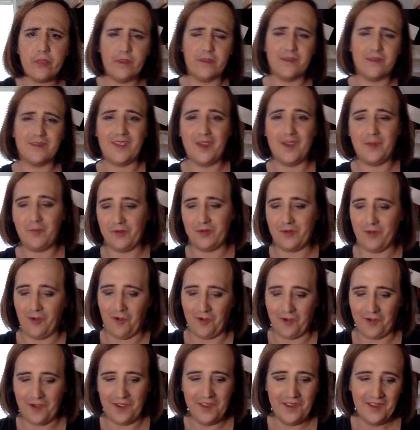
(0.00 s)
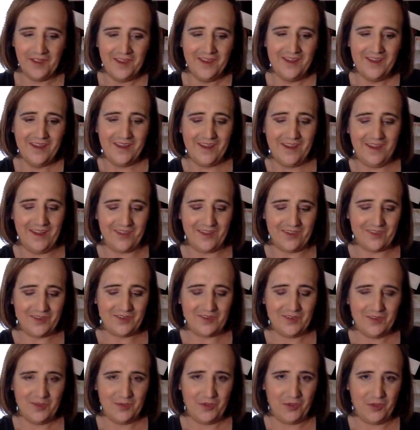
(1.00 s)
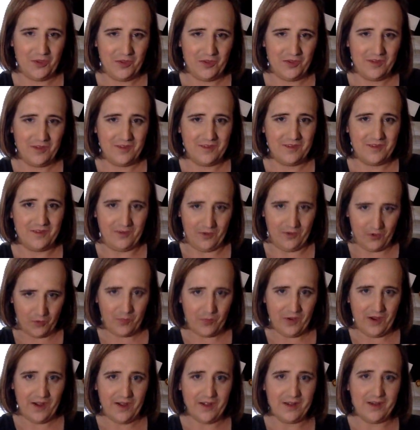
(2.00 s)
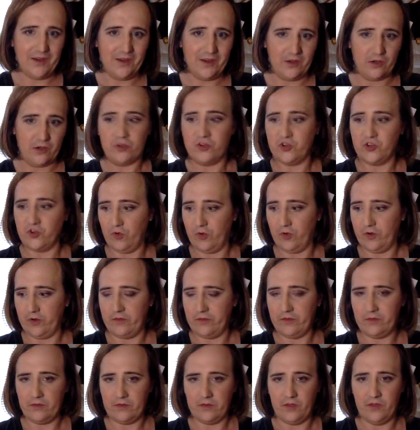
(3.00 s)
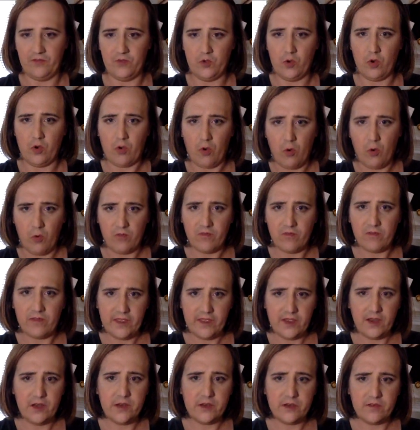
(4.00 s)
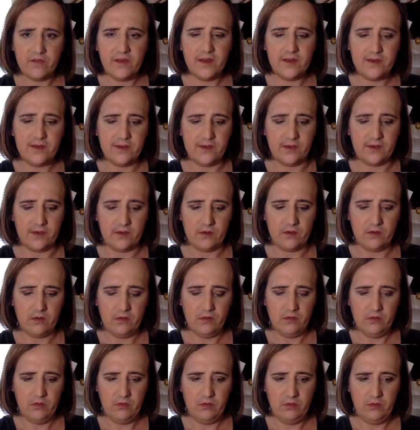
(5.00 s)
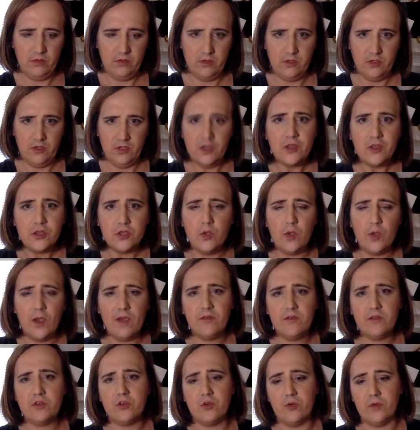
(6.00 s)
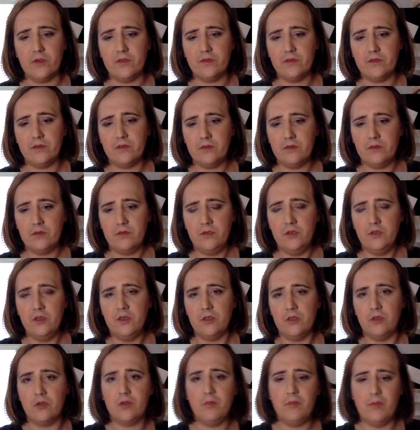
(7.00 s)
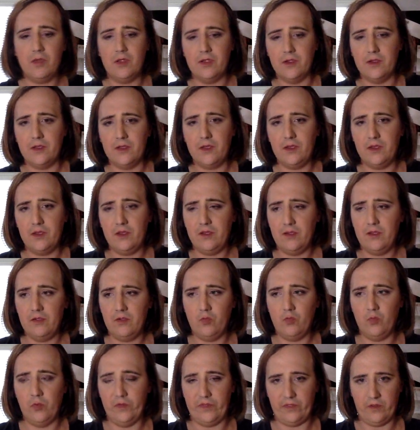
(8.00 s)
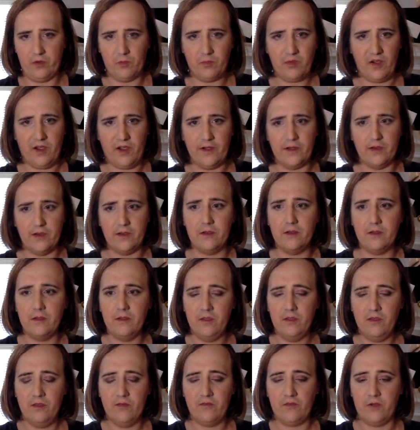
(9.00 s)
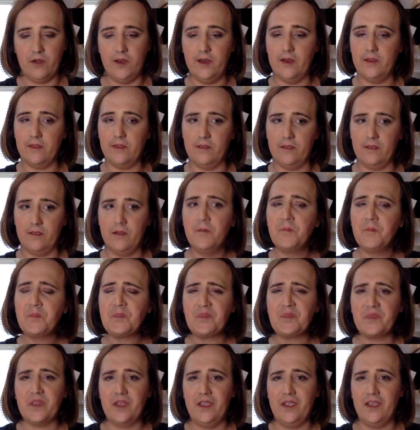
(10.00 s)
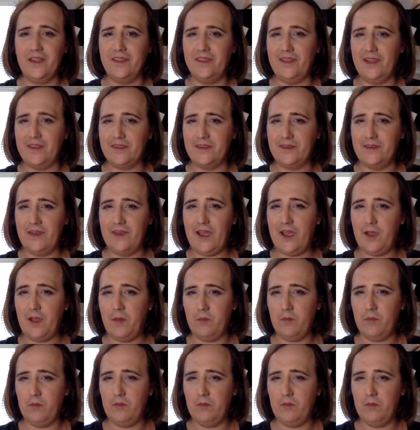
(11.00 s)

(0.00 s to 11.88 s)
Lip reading: the same regard. It's your body, your choice. If you're over the age of 18, you have a choice you can make with your body for anything, and I'm not